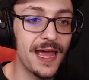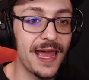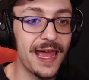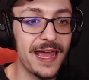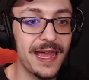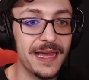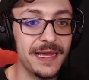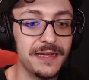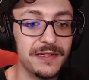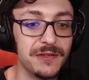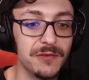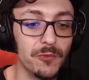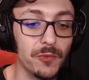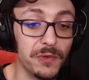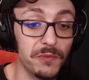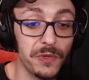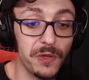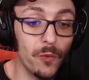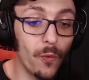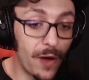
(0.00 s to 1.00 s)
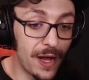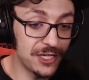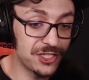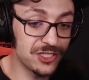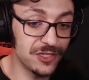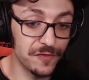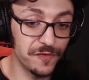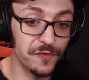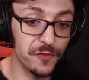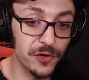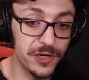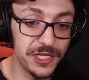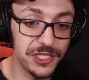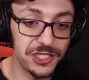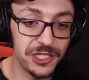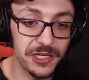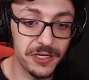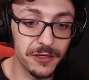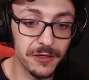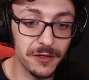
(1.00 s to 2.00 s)
And when we watch the
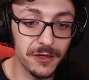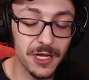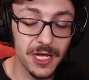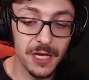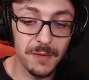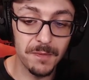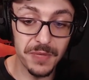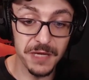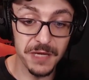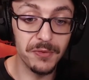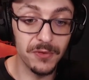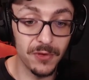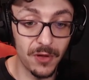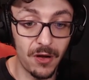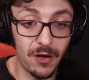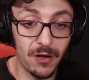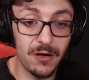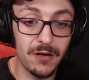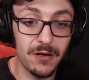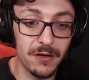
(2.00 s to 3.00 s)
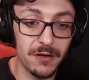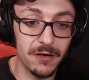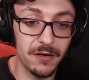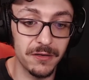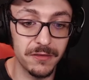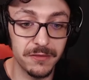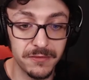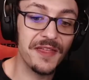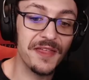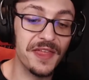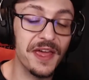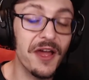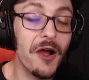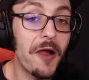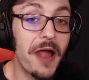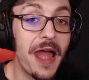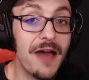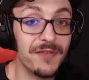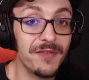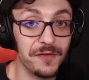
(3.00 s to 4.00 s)
footage here, people are
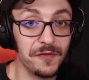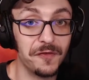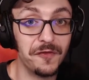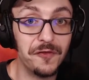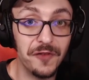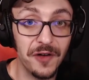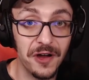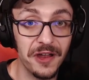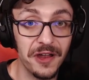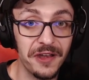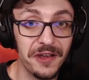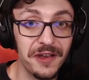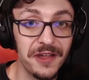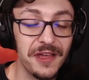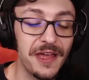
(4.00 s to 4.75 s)
having fun,